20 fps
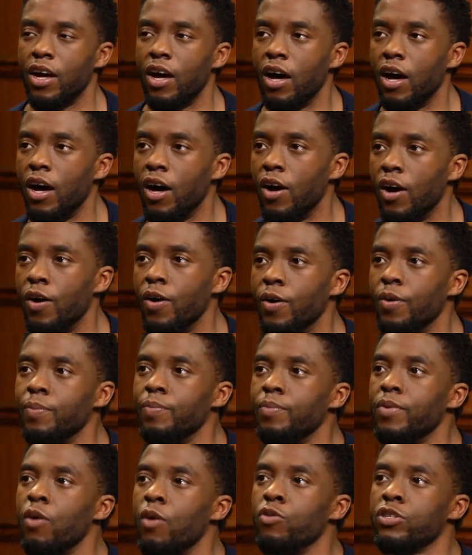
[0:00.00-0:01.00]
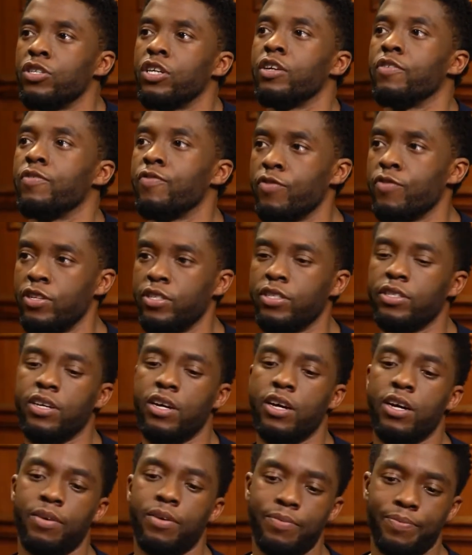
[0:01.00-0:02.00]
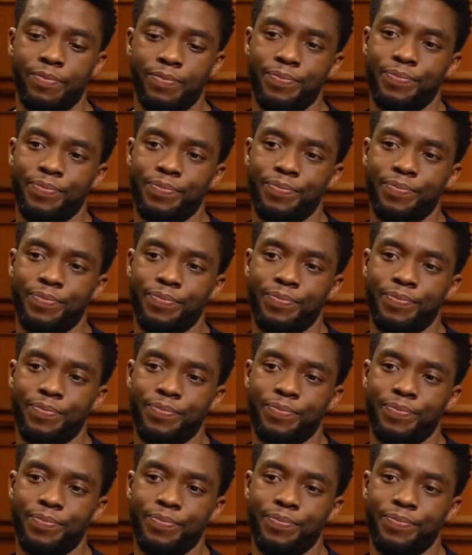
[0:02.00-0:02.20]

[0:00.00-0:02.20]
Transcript: I wish I could freeze time.